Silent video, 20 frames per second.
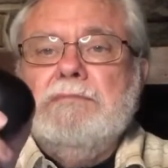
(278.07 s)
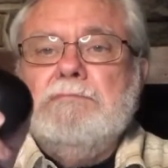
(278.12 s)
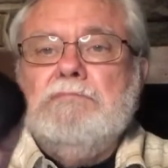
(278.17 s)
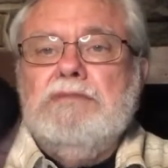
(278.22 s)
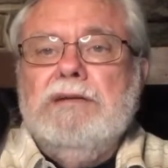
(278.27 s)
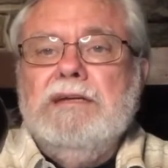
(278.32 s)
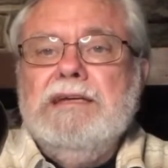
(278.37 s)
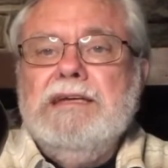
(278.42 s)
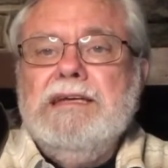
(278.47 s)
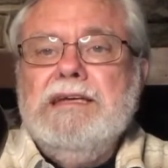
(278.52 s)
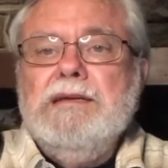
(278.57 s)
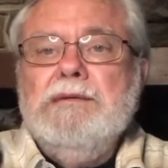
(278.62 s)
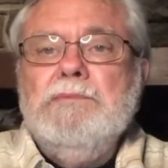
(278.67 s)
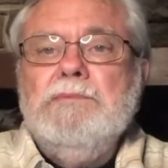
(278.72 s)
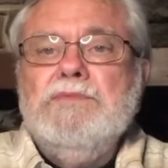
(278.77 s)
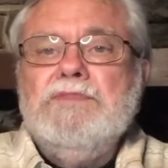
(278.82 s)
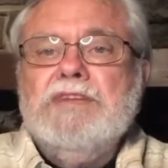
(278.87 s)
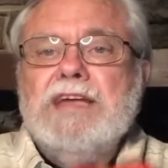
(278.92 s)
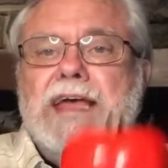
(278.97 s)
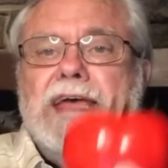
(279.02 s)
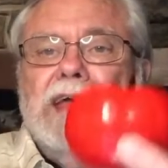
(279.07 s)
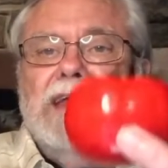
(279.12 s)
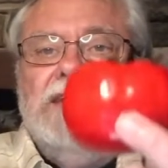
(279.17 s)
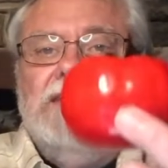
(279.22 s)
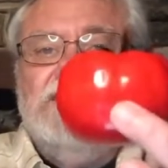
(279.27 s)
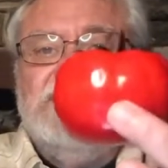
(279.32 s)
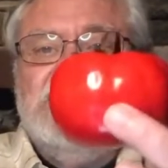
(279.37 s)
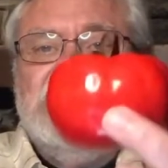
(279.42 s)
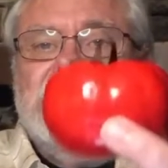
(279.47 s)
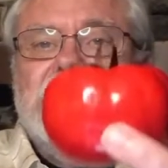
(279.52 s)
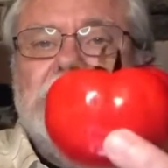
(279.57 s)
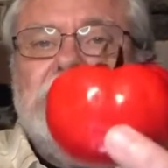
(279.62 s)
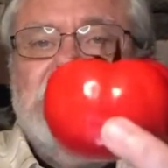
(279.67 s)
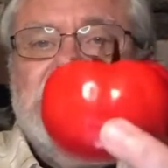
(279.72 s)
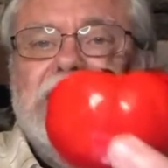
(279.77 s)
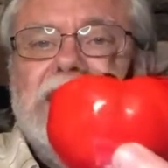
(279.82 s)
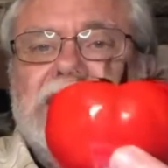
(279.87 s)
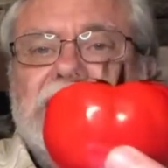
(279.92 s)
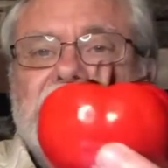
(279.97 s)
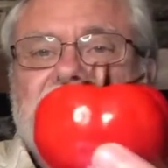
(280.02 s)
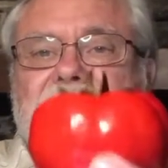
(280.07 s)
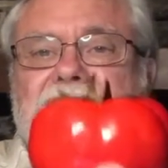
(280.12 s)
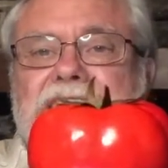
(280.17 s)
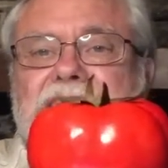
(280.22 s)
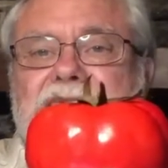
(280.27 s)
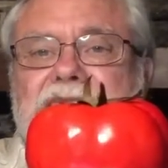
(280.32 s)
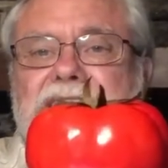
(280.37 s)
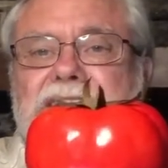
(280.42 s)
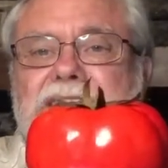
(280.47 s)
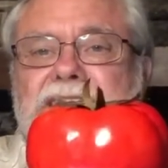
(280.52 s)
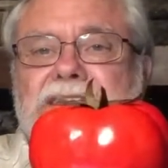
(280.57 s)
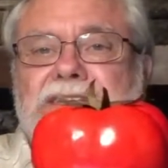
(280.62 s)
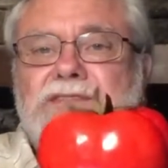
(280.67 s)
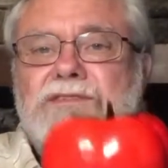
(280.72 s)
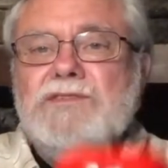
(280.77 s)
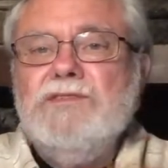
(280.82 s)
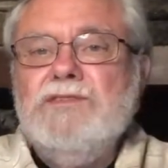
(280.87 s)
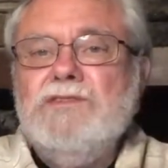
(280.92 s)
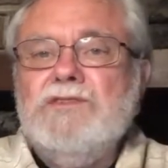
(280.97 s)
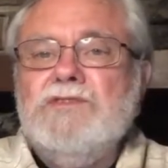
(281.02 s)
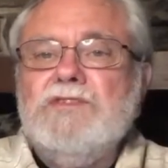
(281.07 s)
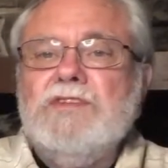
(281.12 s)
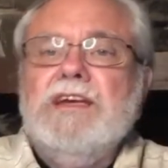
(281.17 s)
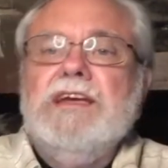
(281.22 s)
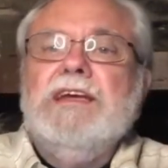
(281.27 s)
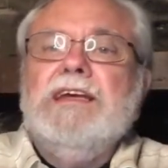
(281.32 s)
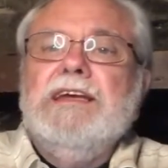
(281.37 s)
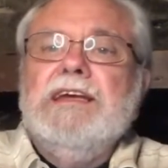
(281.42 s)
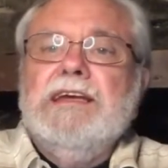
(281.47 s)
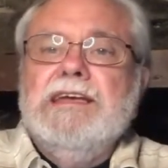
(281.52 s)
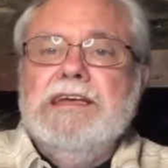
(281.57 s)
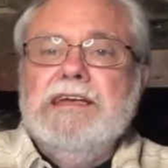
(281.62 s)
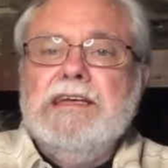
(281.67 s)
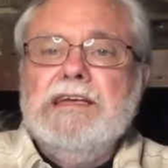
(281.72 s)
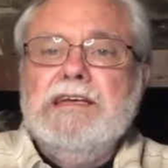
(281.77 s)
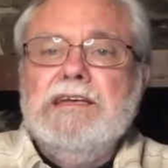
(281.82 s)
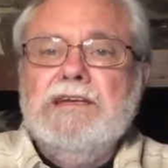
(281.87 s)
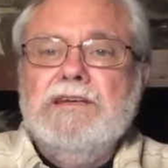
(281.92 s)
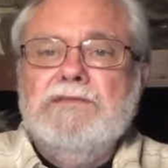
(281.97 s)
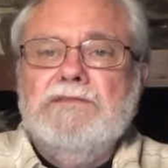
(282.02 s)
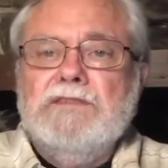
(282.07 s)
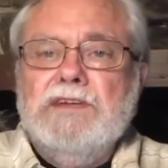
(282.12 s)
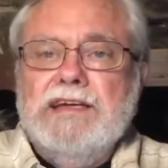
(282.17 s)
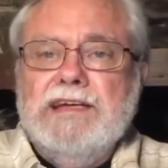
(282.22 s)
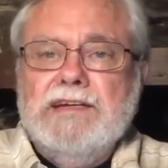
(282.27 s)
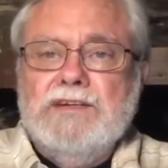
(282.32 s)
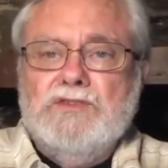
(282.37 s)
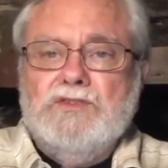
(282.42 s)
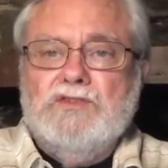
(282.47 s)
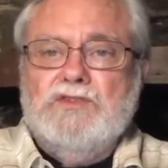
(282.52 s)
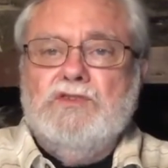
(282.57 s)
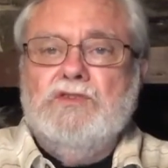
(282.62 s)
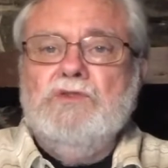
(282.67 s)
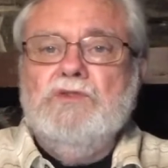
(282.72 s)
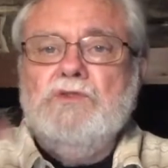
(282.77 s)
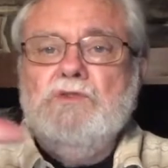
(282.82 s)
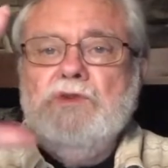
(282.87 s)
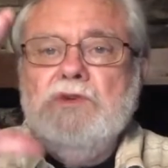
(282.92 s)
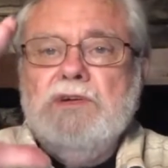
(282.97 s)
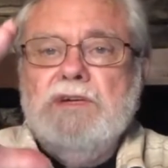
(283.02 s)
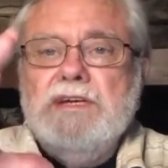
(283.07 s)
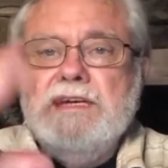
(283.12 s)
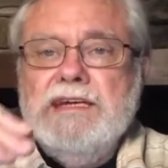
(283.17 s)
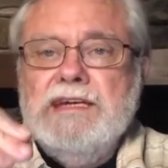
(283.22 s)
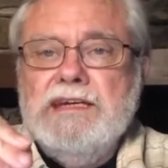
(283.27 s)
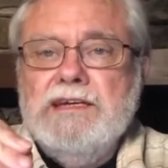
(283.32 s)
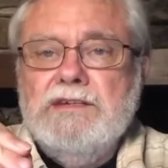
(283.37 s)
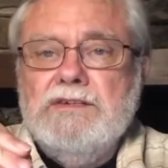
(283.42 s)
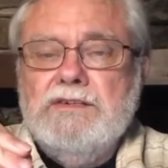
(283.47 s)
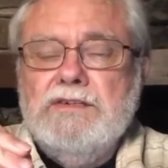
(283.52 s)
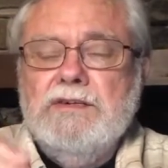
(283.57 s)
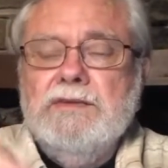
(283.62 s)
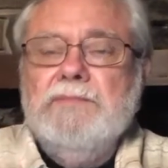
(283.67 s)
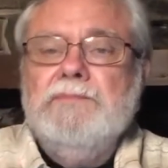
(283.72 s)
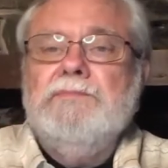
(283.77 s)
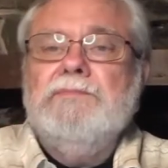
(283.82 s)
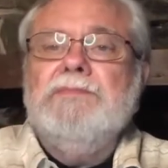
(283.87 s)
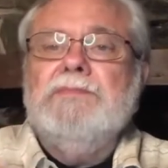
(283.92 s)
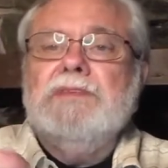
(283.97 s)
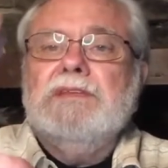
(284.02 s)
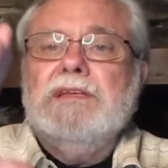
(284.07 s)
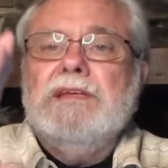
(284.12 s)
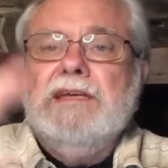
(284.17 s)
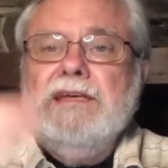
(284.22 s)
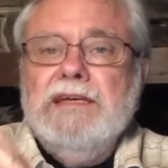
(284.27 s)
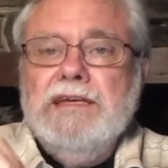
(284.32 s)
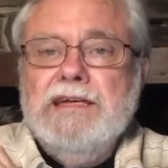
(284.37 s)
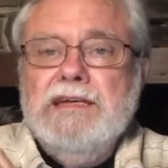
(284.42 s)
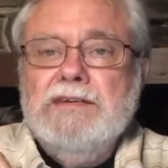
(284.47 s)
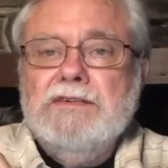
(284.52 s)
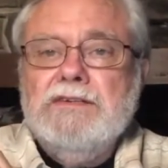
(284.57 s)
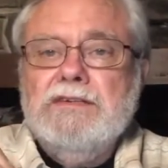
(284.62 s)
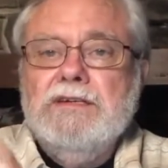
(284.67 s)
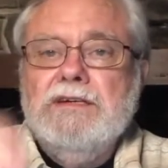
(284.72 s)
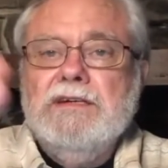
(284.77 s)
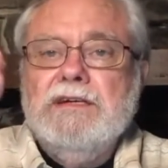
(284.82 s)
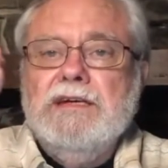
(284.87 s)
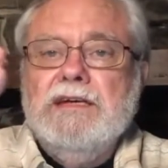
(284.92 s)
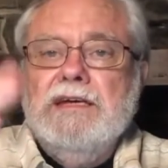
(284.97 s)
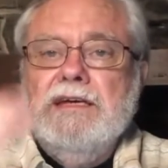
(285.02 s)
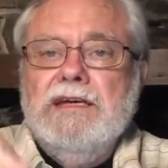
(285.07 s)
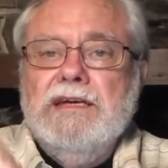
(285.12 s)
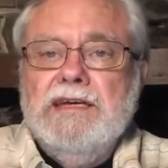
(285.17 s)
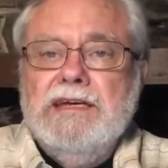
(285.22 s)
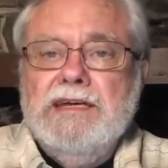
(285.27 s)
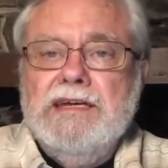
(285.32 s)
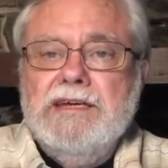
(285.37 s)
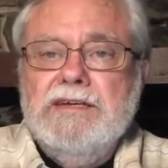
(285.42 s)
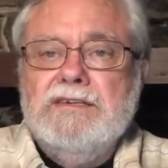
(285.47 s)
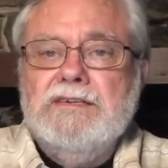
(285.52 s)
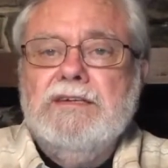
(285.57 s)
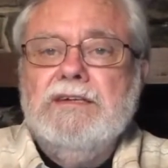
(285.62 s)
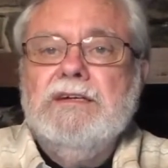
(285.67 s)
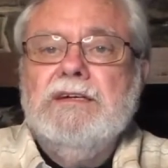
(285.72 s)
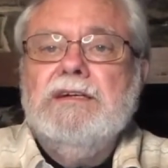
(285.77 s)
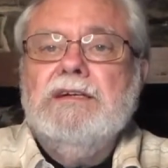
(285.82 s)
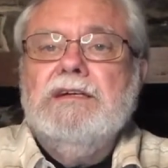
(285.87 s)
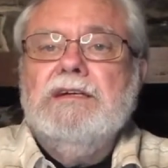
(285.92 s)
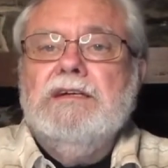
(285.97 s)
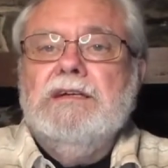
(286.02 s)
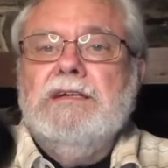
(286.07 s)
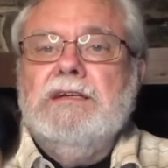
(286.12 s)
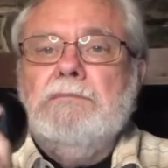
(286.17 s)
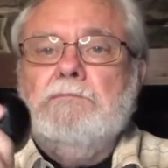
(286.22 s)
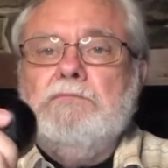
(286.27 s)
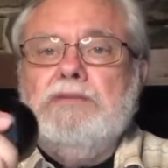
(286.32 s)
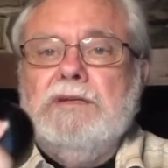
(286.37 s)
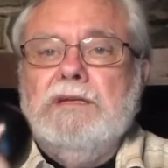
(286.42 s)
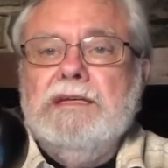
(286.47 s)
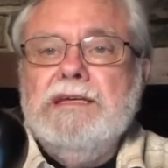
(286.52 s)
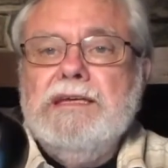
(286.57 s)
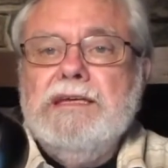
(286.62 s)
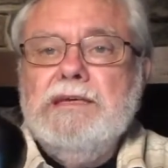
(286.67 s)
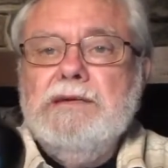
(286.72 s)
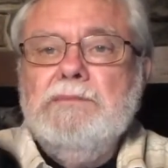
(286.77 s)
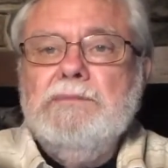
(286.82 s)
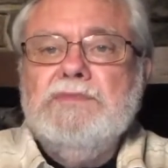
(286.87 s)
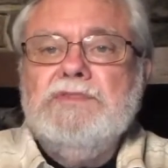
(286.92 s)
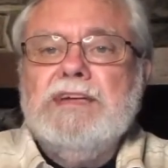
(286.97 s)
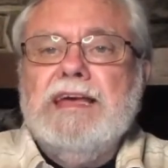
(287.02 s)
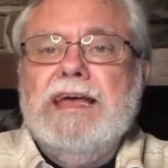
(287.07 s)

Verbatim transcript: pleams and me teas. Eve likes to eat, eat, eat, pleams